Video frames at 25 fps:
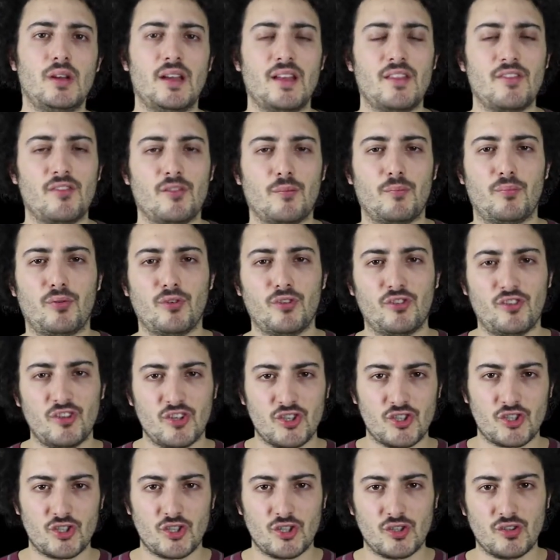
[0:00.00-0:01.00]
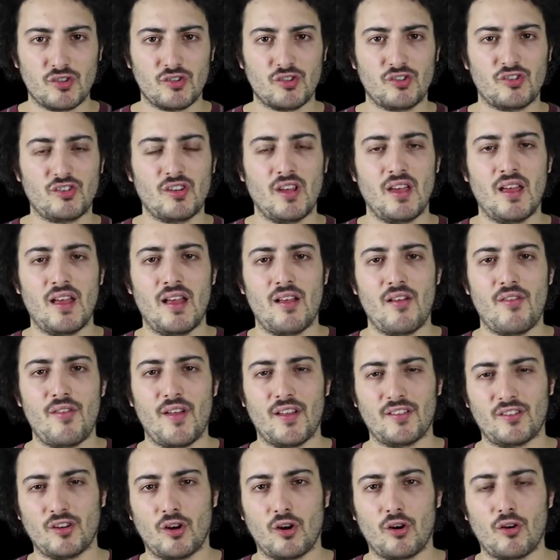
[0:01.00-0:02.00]
in the positions
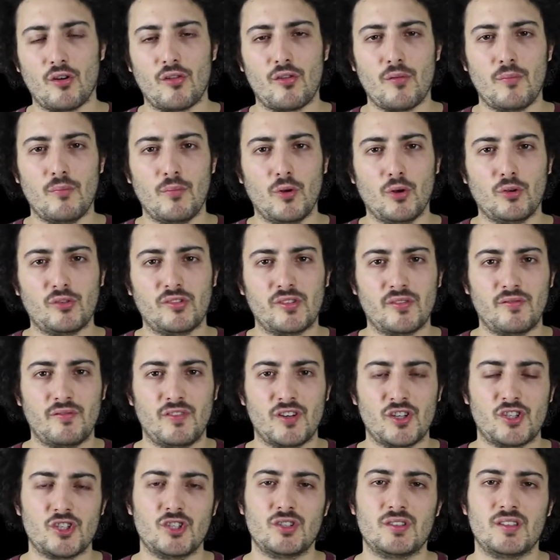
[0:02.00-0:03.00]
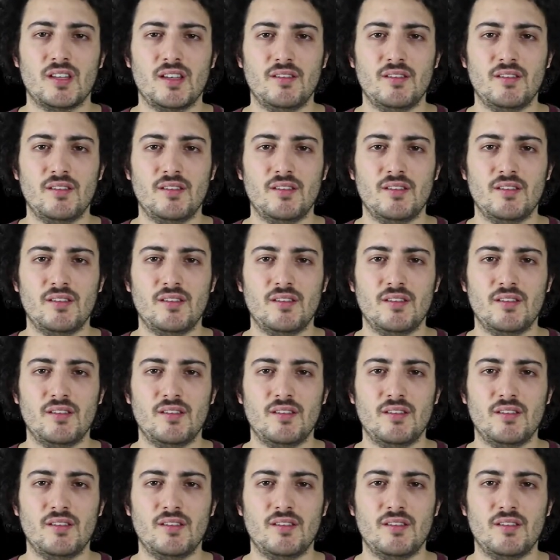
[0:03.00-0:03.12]
that are the most efficient.